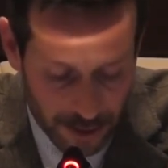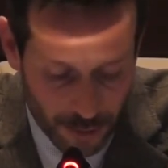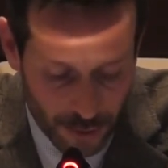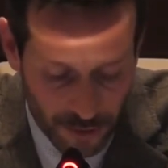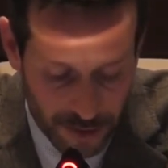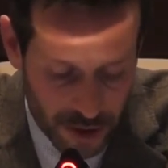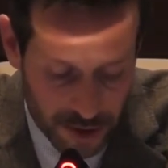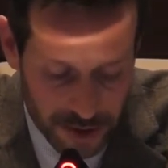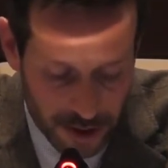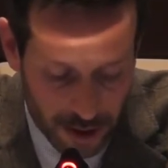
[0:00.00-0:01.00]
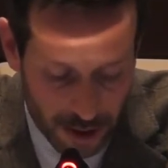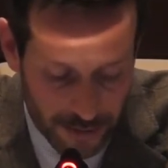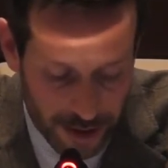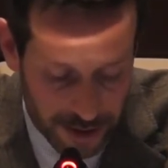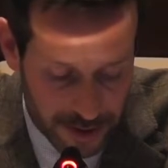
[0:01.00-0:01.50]
the provisions are
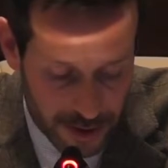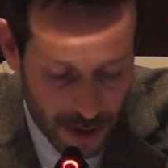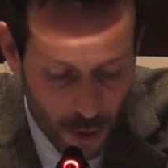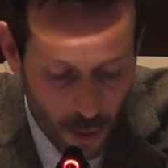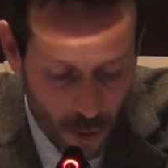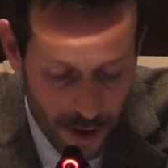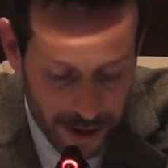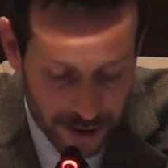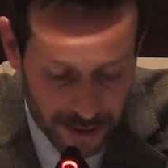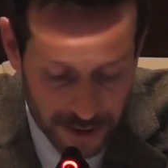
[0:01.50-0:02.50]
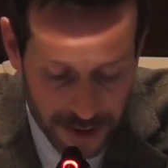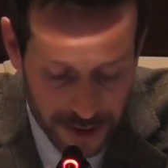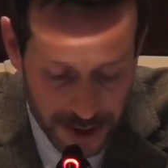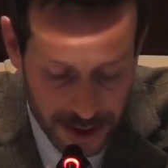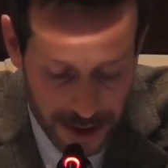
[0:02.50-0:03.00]
that where the
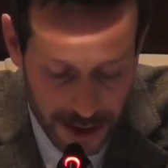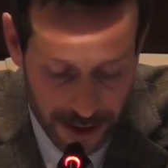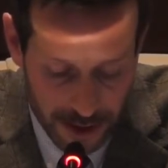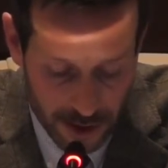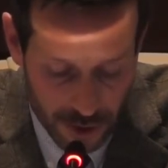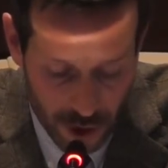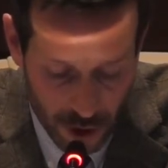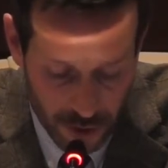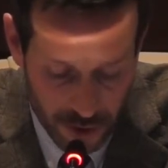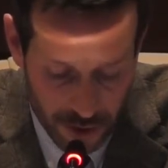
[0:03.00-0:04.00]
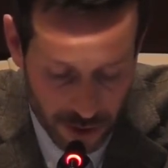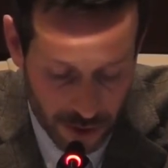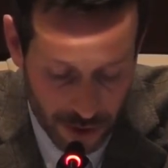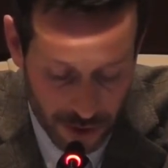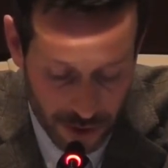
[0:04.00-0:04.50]
deceased has
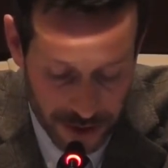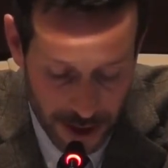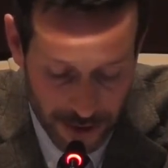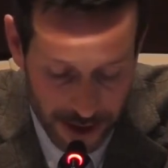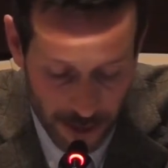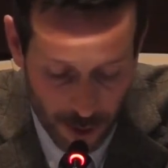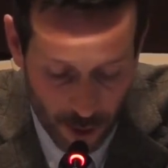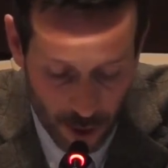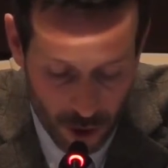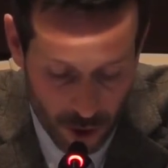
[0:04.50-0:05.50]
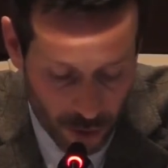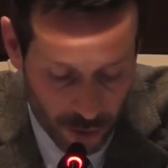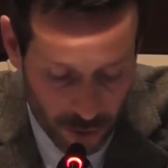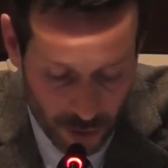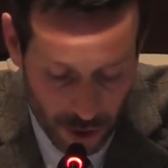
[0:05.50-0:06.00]
chosen the applicable
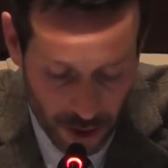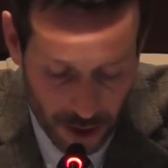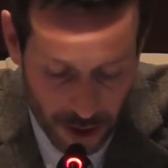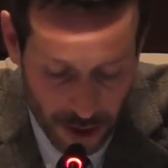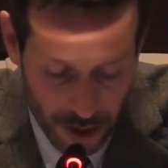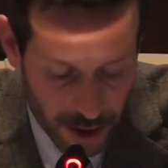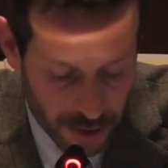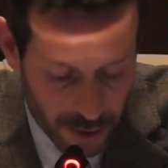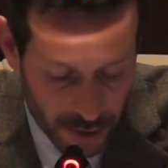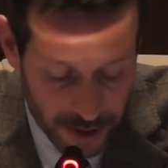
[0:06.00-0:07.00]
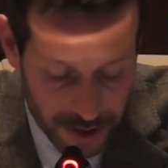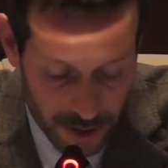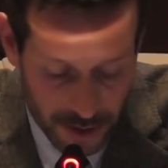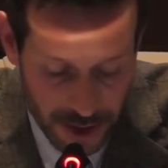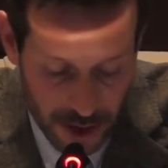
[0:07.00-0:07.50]
law to his
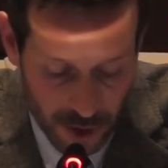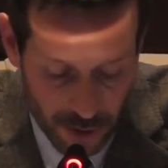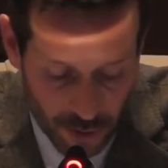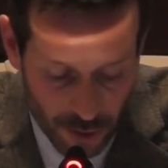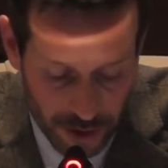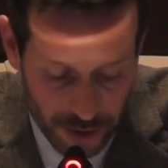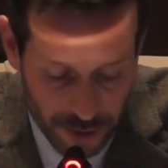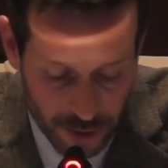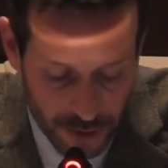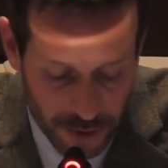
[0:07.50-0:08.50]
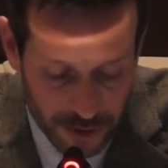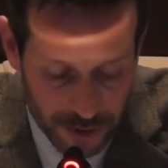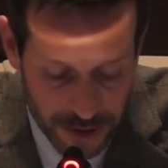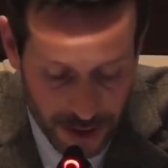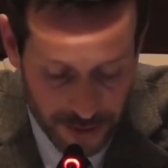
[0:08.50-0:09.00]
succession prior to
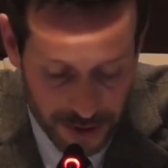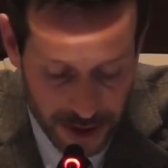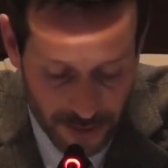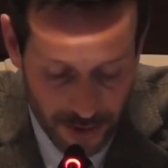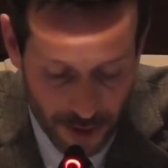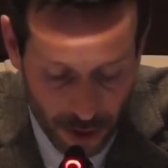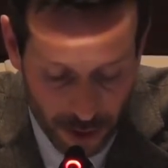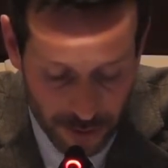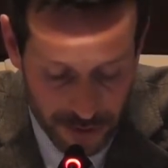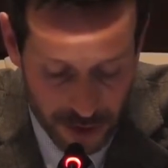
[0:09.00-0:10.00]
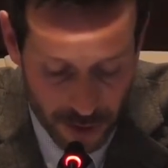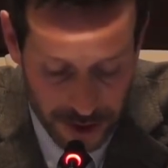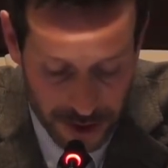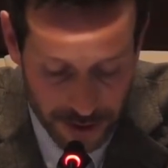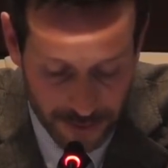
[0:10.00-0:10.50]
17th August
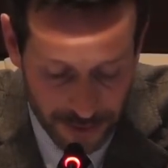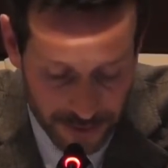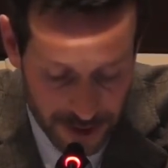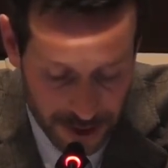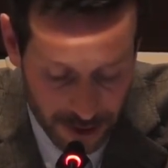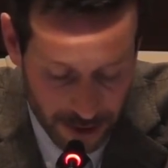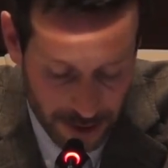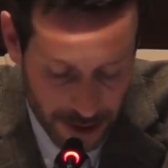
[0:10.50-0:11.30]
2015,